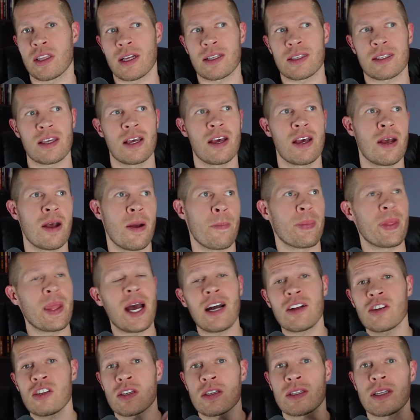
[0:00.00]
that's
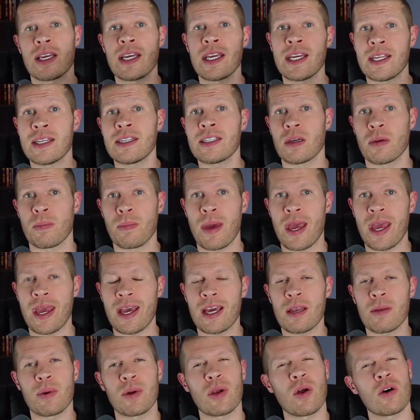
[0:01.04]
not just in
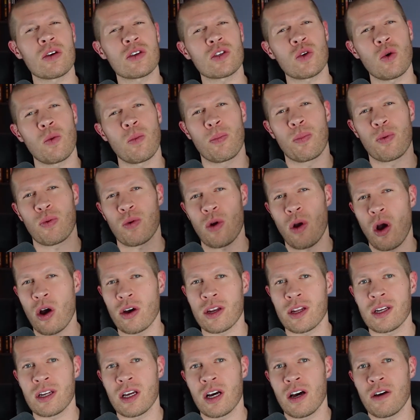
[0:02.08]
demand, but also broad
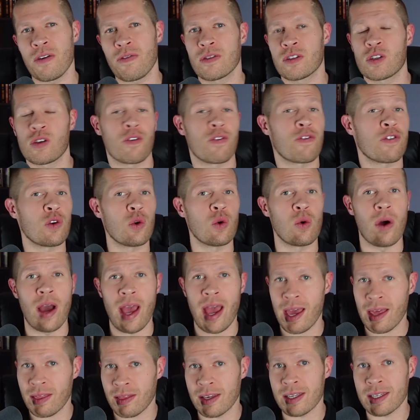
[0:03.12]
enough to fuel
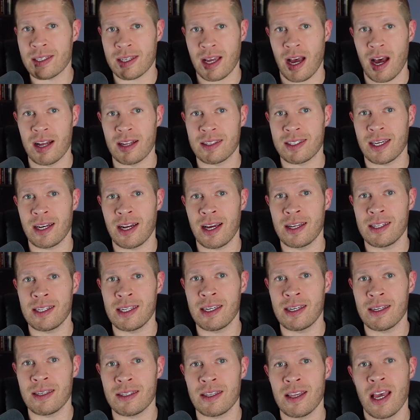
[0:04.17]
endless content
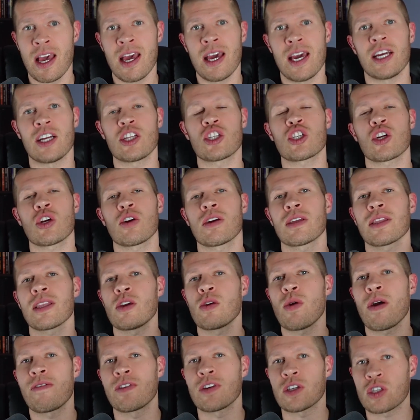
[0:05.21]
ideas, ensuring that
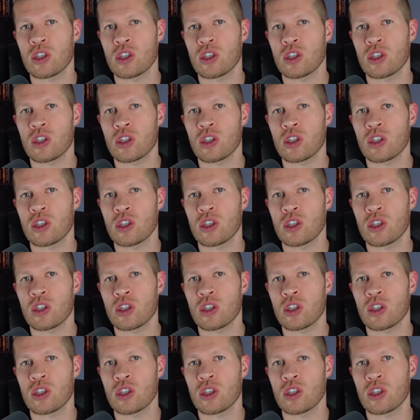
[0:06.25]
you have a